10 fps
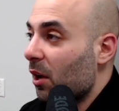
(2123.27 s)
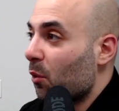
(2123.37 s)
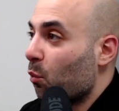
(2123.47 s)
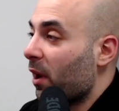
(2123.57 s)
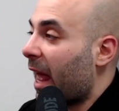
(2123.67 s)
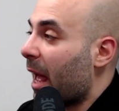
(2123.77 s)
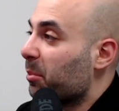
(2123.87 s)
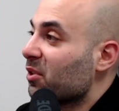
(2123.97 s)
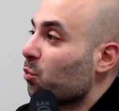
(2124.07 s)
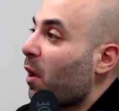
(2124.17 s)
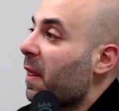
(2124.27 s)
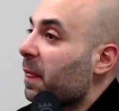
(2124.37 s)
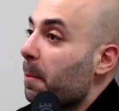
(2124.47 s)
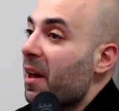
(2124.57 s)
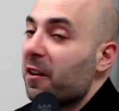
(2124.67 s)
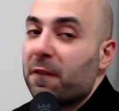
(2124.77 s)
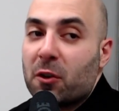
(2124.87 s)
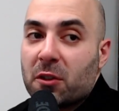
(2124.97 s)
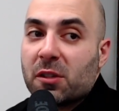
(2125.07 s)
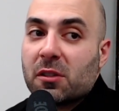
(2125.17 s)
what happens when the
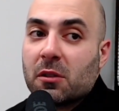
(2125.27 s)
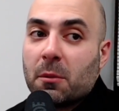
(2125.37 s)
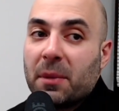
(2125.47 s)
metaverse